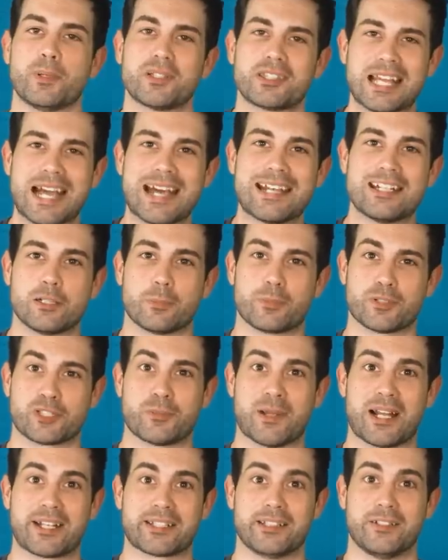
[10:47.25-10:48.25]
put that into
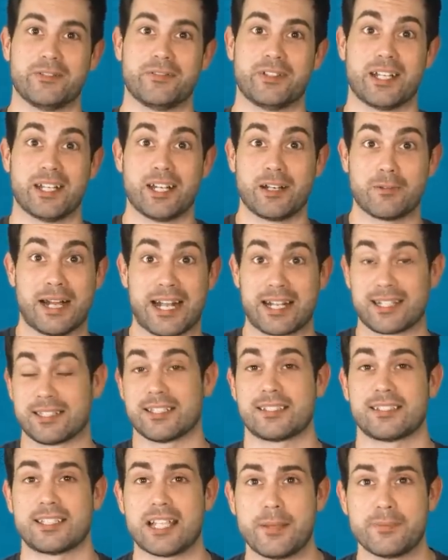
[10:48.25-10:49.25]
perspective, in Iraq at
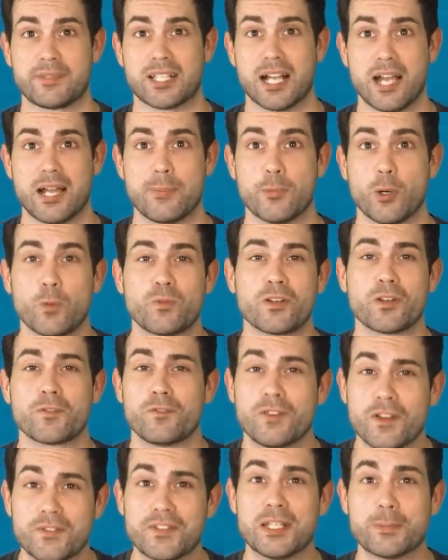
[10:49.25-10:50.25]
the same time, over
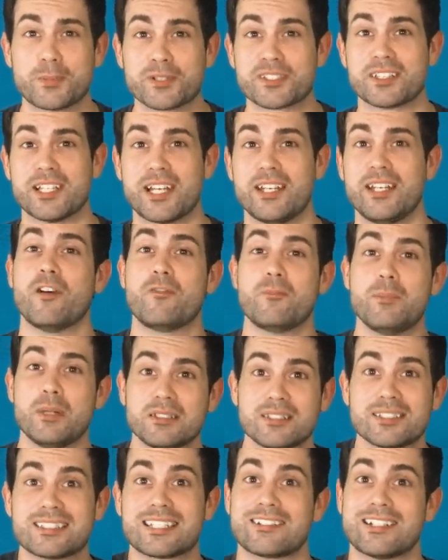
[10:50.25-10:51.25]
50% of
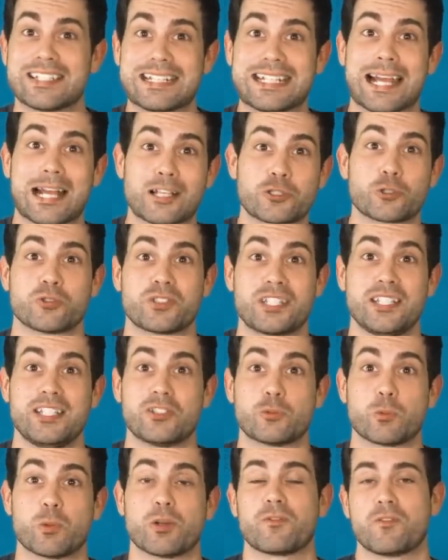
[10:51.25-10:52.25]
military
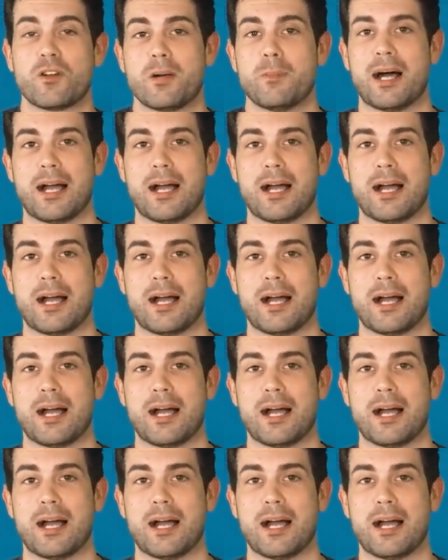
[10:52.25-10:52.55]
casualties were from